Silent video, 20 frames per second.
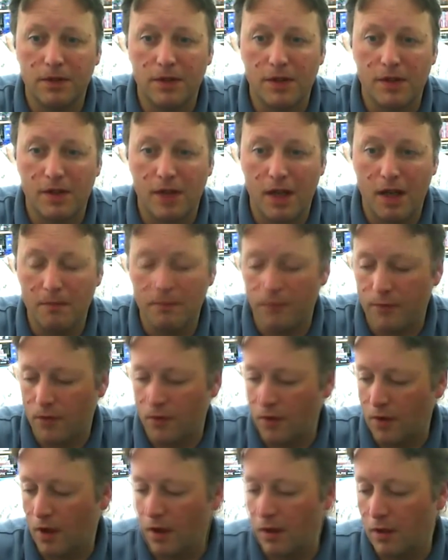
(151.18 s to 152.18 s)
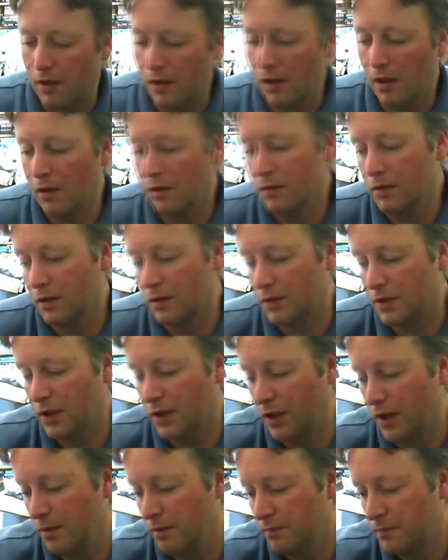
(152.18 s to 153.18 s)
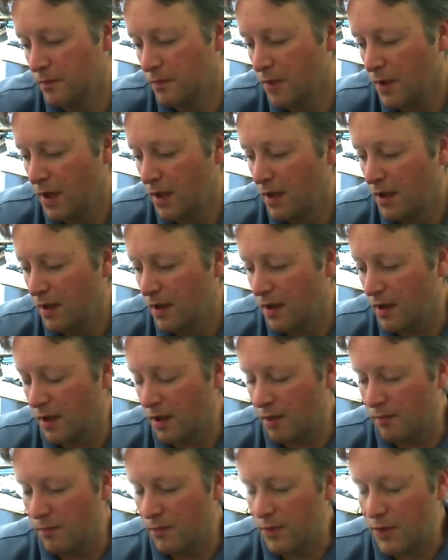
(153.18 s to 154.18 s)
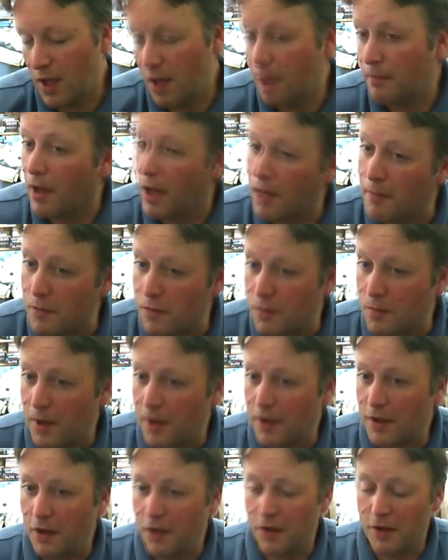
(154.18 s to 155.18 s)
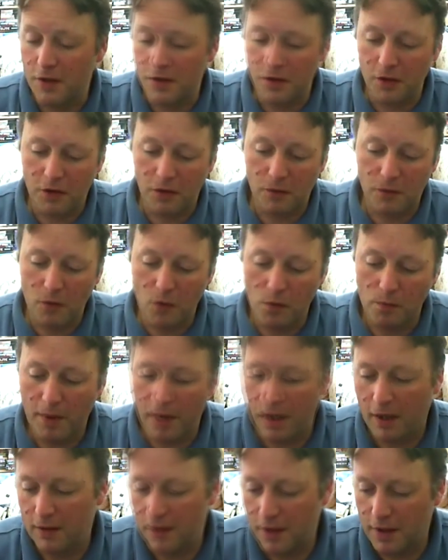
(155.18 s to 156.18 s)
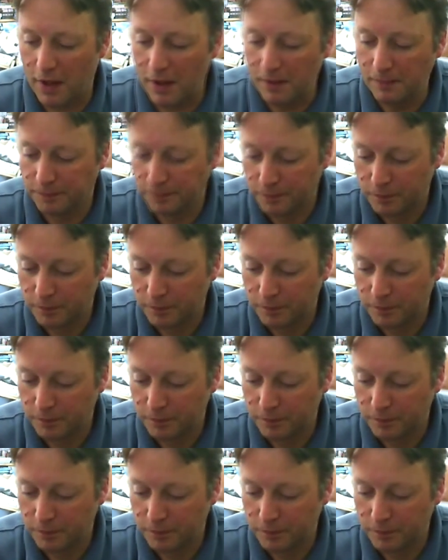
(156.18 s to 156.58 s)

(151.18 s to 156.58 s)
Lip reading: game for a long time. Tape games were about the only things I could afford back in the day.